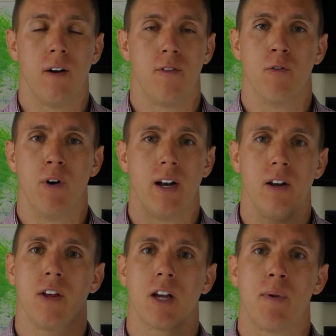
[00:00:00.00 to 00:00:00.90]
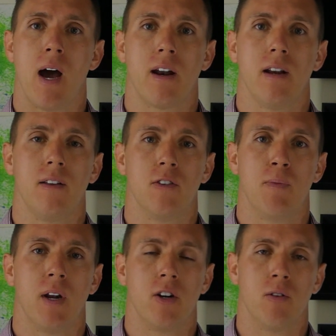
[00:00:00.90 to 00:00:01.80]
If you've read anything about it, it's
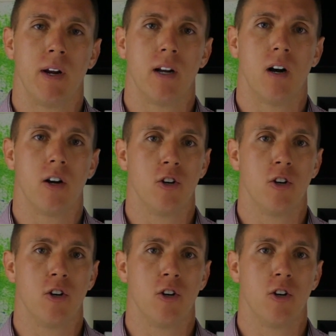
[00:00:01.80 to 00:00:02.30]
been on your radar,